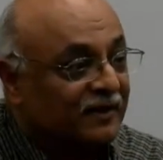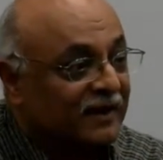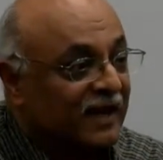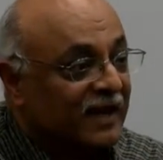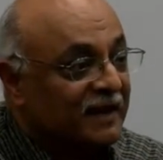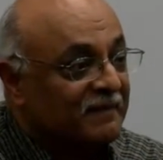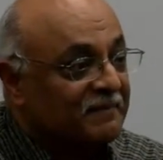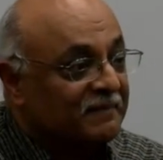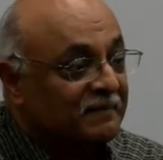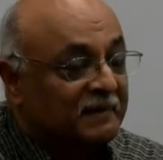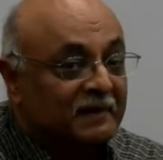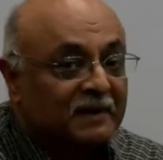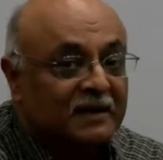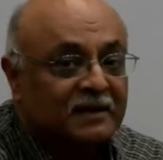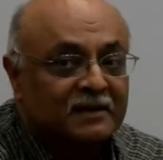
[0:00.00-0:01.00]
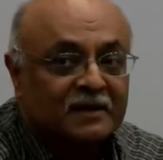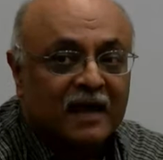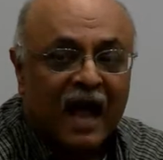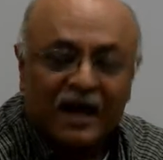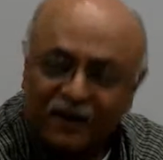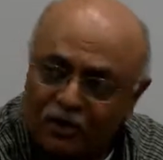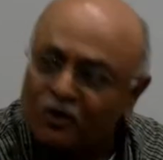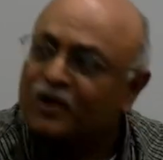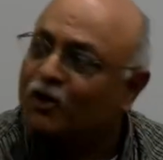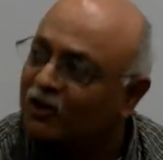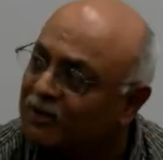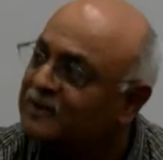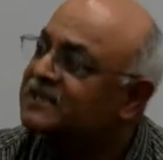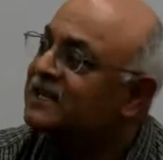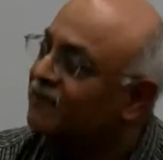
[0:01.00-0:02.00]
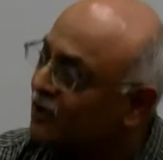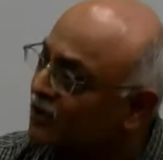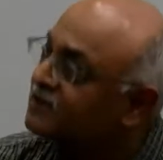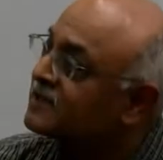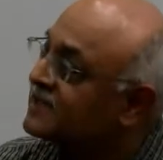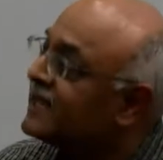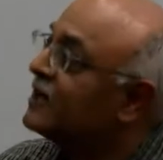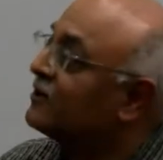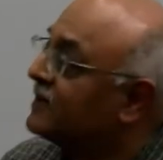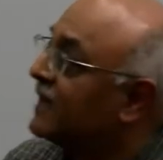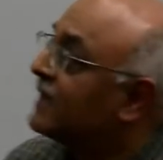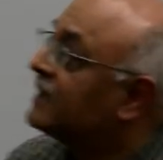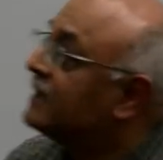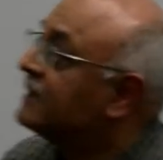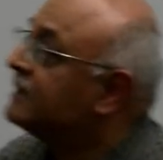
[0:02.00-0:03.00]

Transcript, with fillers: there? And you know, economists have a lot to say on that.